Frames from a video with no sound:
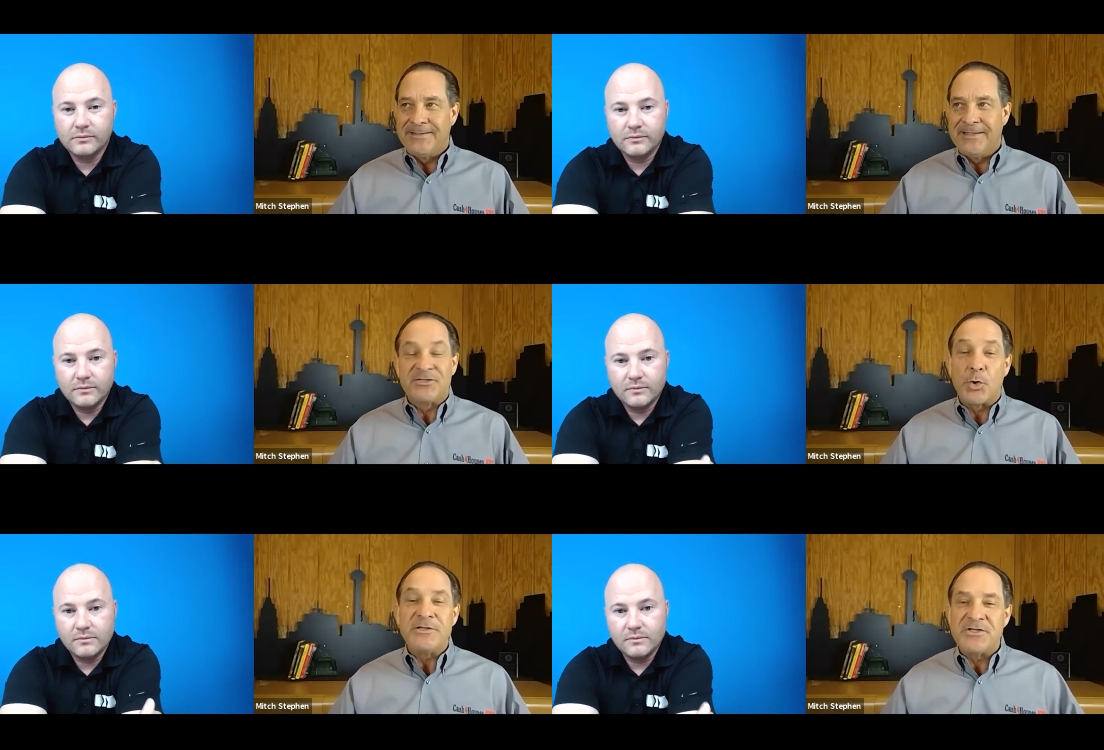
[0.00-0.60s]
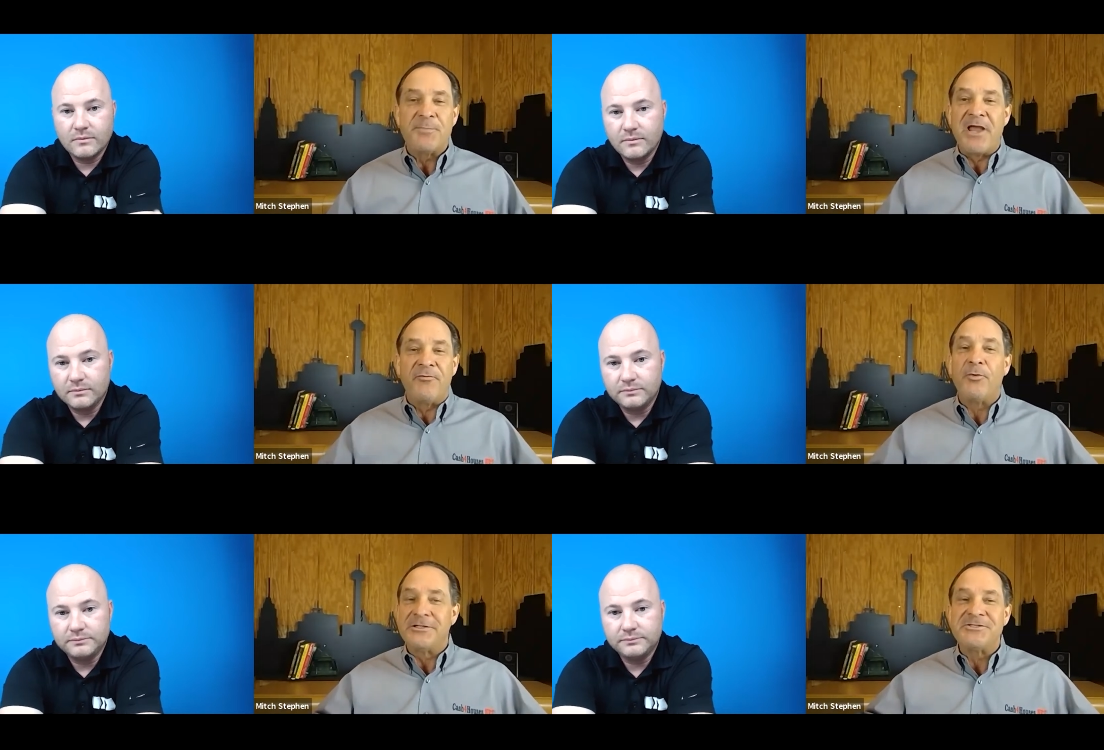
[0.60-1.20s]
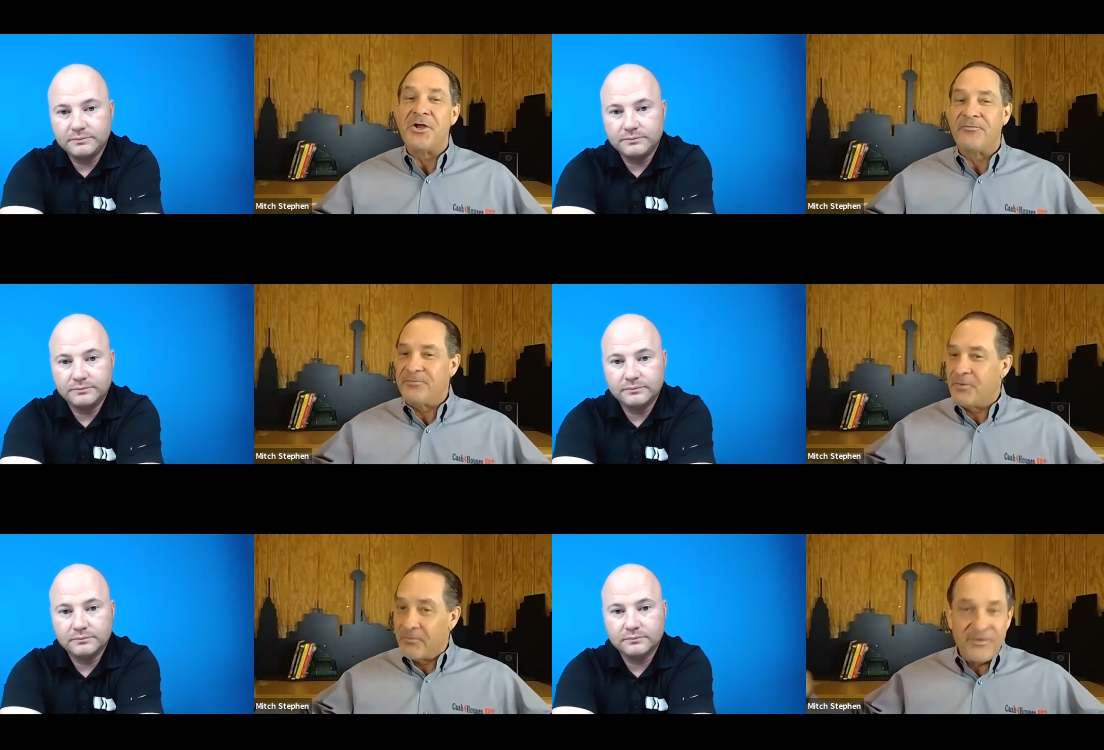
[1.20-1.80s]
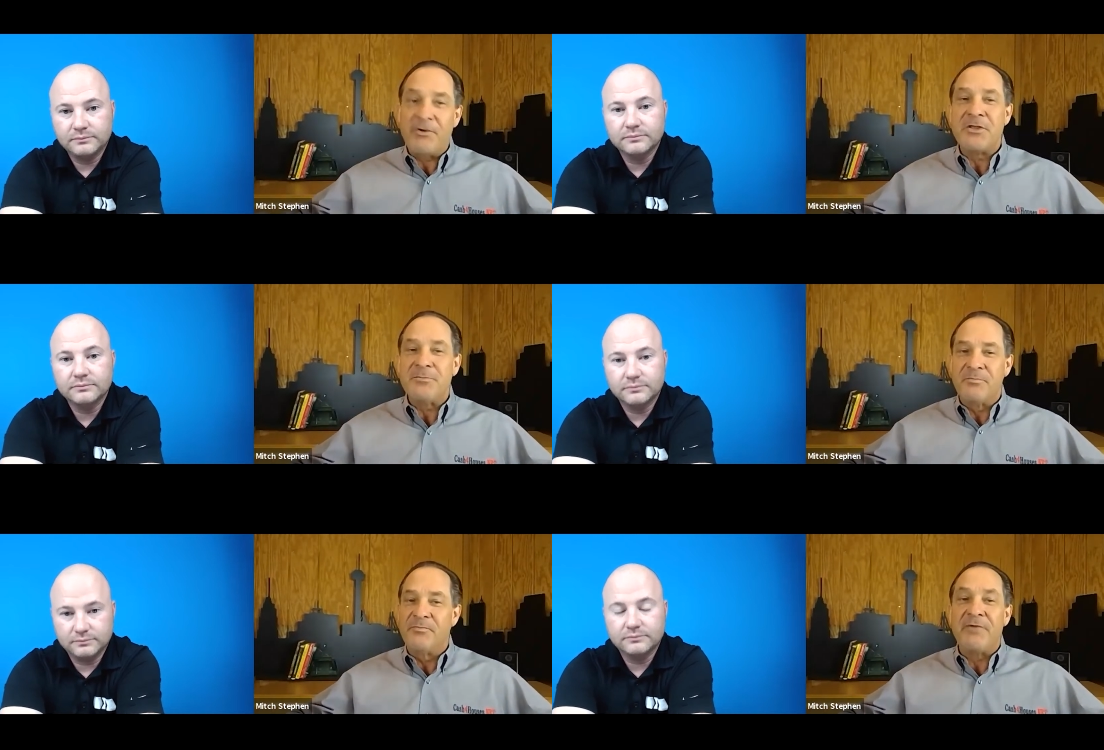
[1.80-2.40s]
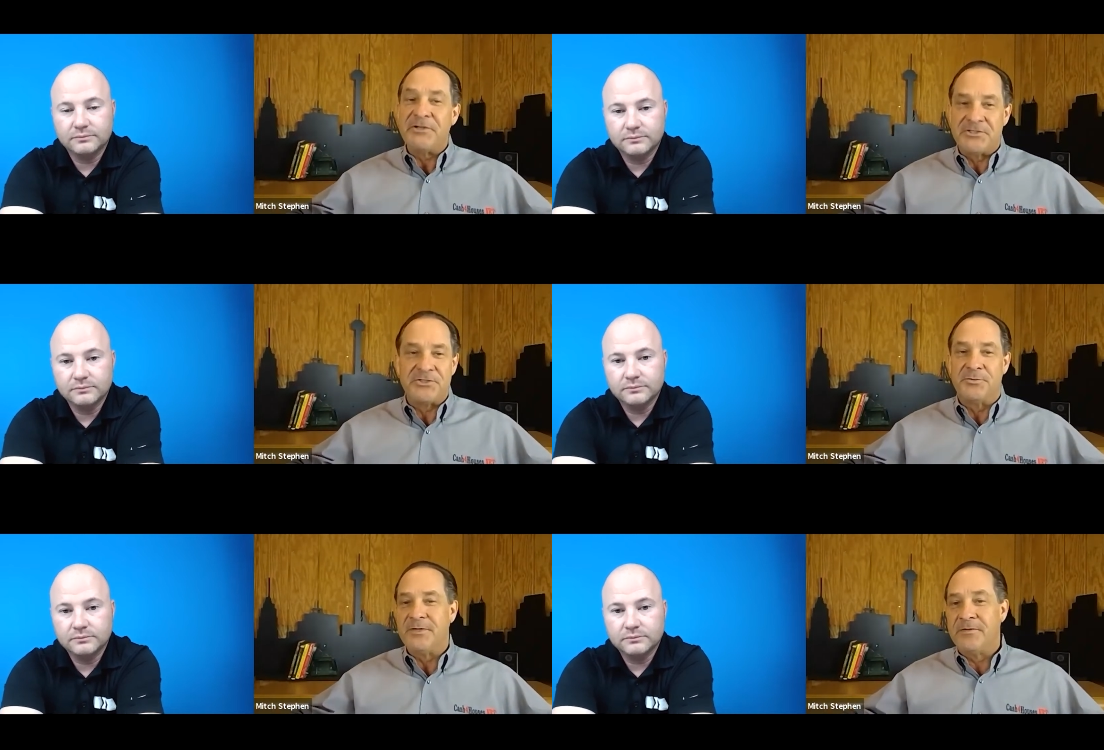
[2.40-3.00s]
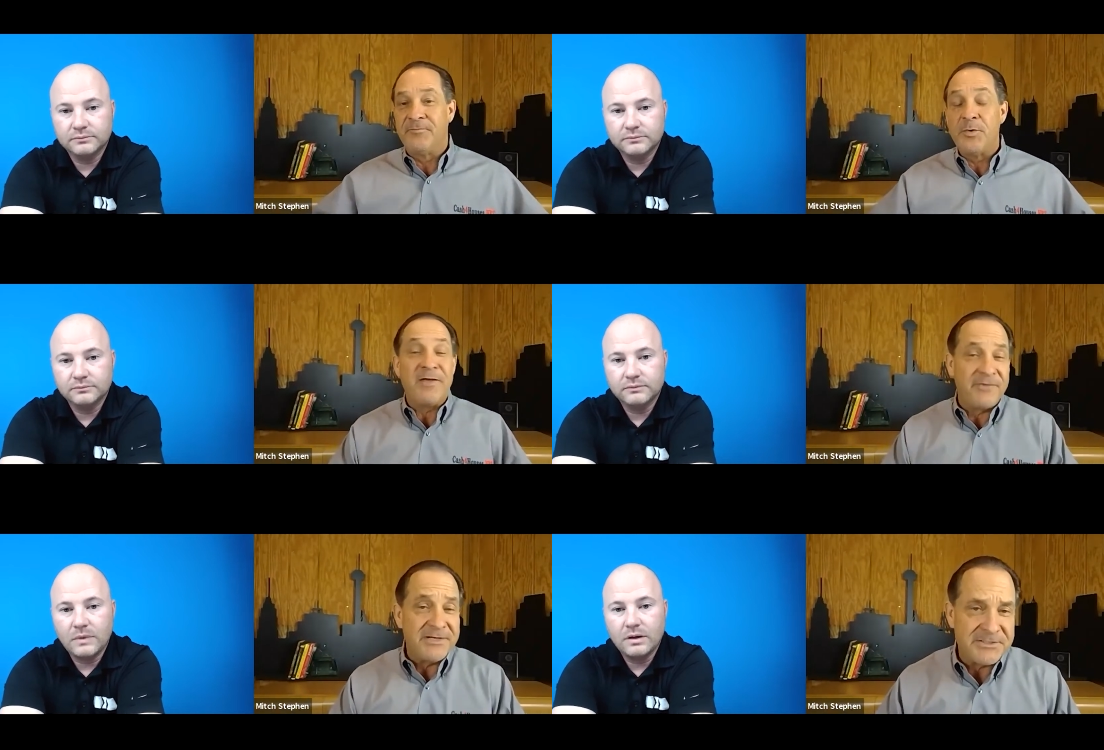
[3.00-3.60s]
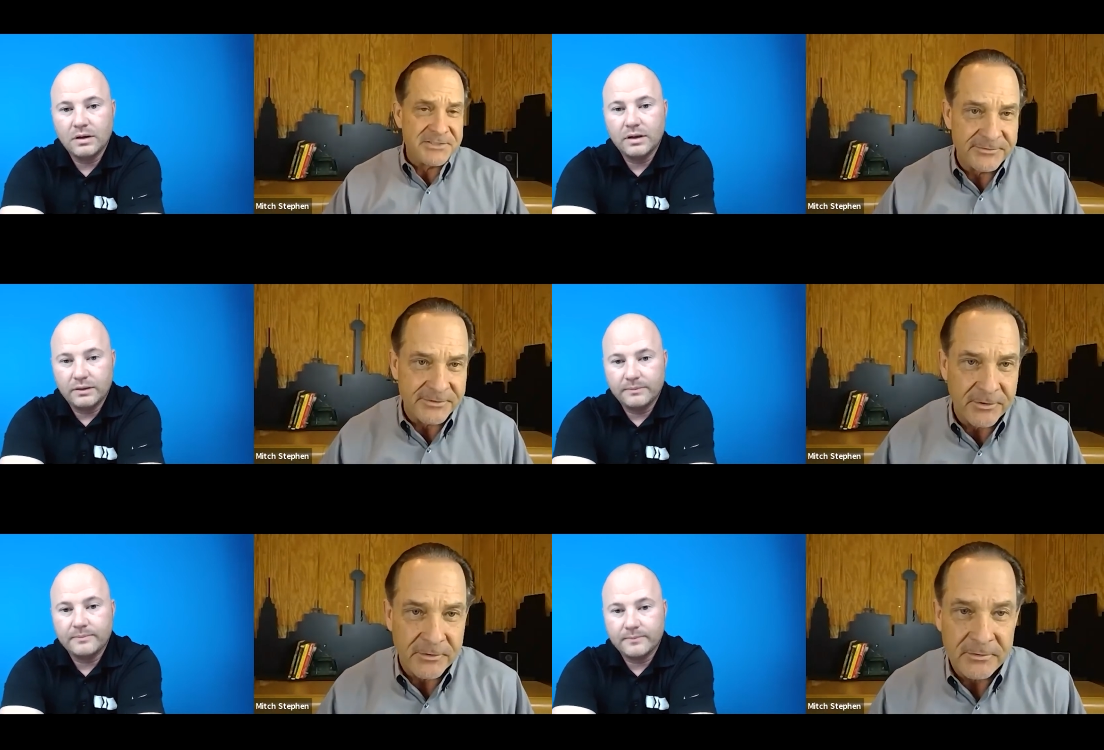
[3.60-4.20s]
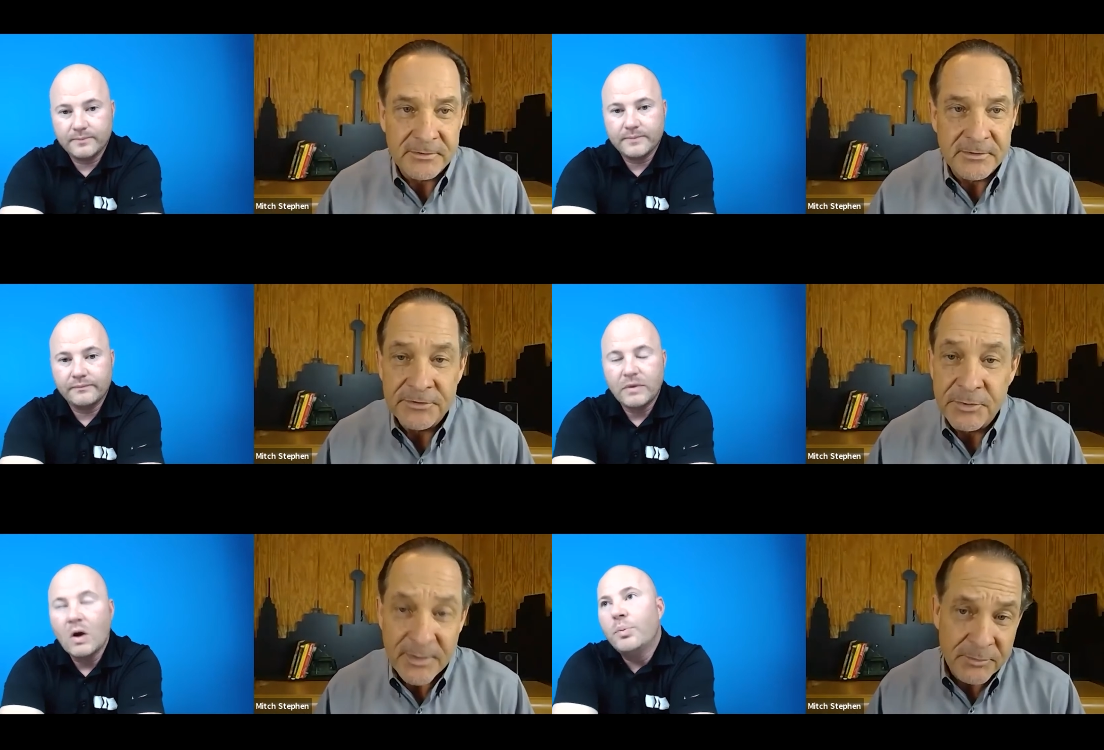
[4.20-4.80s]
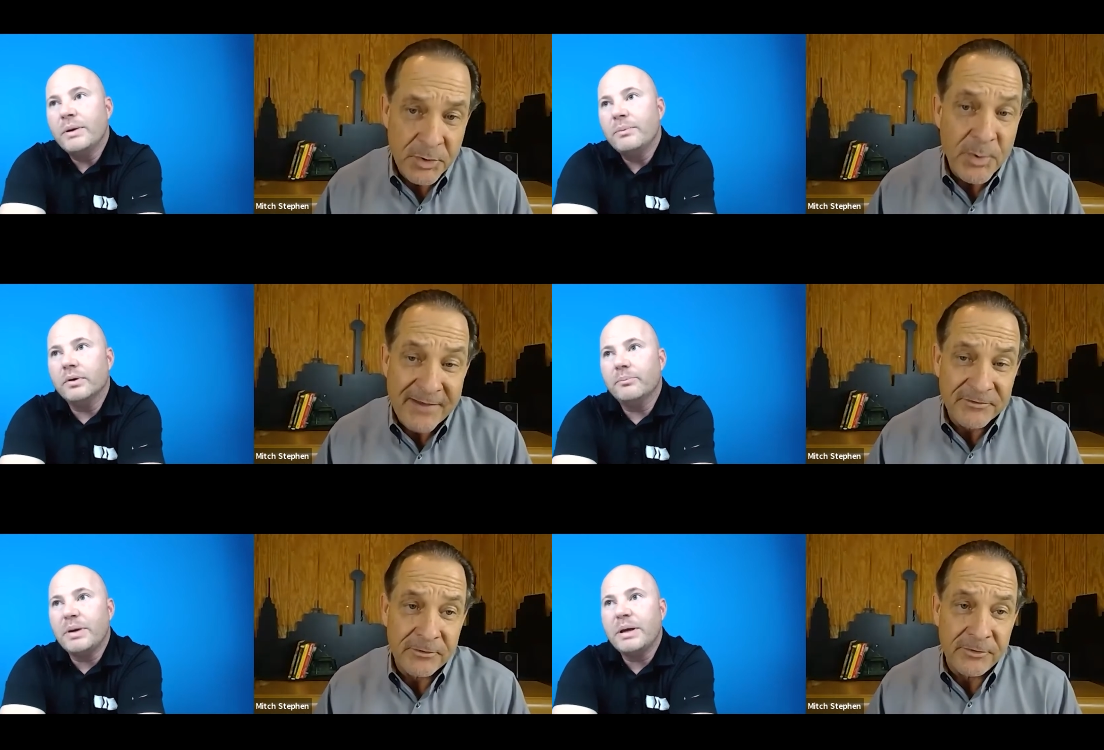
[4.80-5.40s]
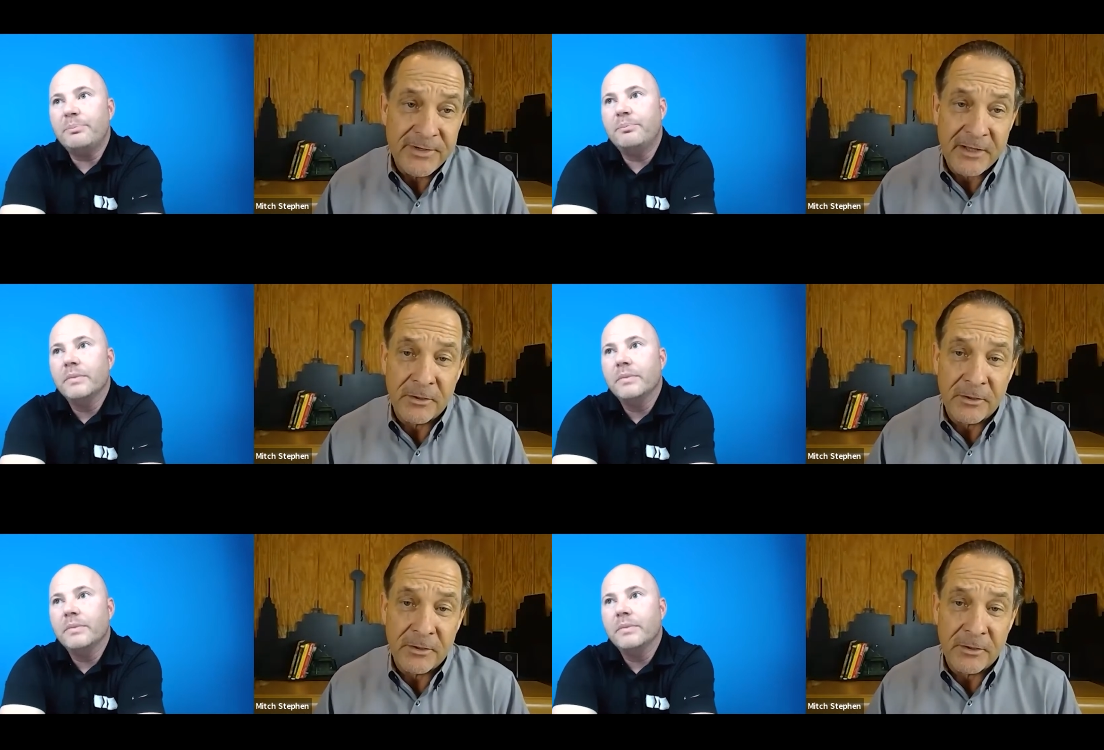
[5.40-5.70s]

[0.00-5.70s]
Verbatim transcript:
Speaker 1: it's going to pay for itself very, very soon. If you have any skills at all, you, ha- you have to learn how to